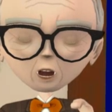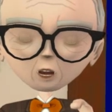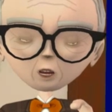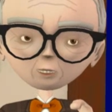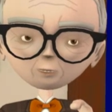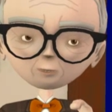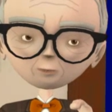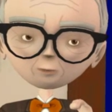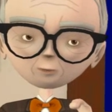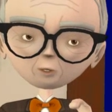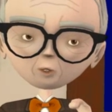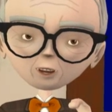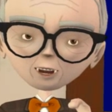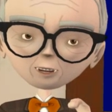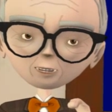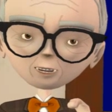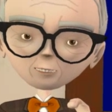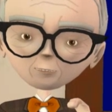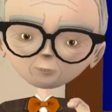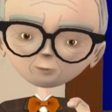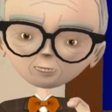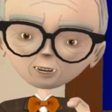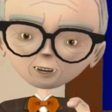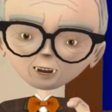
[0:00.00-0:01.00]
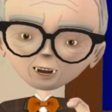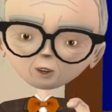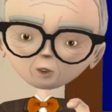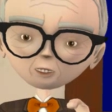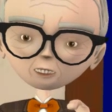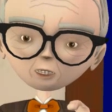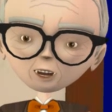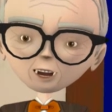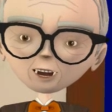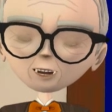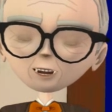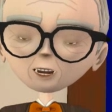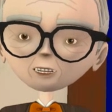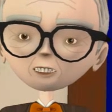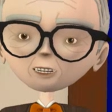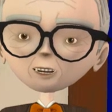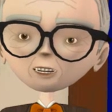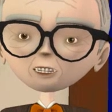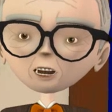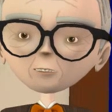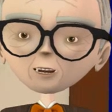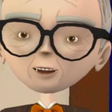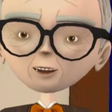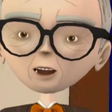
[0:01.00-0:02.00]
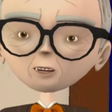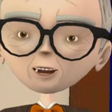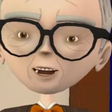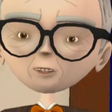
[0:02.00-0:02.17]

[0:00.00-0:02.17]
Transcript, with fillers: how to enable and use the accessibility